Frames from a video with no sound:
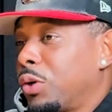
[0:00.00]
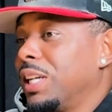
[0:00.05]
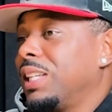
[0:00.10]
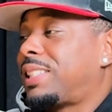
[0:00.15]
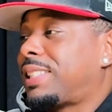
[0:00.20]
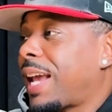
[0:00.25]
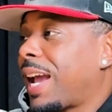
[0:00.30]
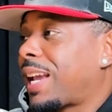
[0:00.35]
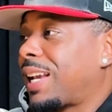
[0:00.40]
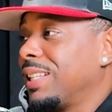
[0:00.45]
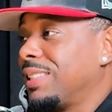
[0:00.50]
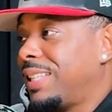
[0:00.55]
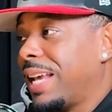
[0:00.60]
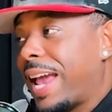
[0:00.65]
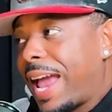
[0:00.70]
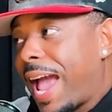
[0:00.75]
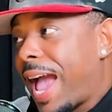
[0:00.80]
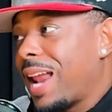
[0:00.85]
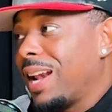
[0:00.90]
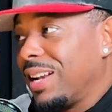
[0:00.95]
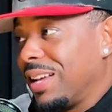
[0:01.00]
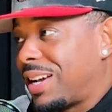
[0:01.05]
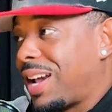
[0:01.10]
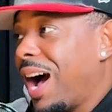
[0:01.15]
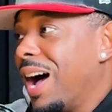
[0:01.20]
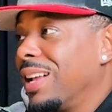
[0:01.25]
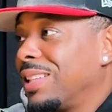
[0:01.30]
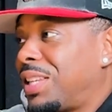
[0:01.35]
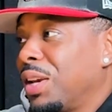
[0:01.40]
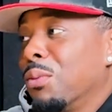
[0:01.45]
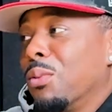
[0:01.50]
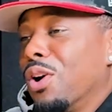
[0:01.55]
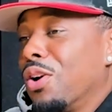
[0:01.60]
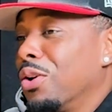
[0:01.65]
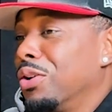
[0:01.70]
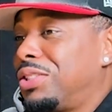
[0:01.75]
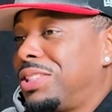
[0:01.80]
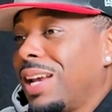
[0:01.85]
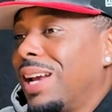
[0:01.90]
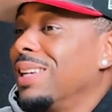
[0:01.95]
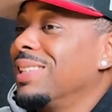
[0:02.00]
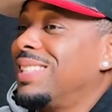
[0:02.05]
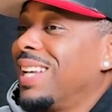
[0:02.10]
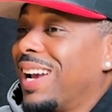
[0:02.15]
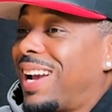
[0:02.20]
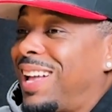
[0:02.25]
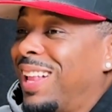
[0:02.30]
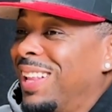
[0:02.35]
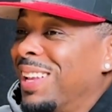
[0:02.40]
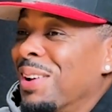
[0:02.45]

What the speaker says: seconds that added the content won't go change that clip.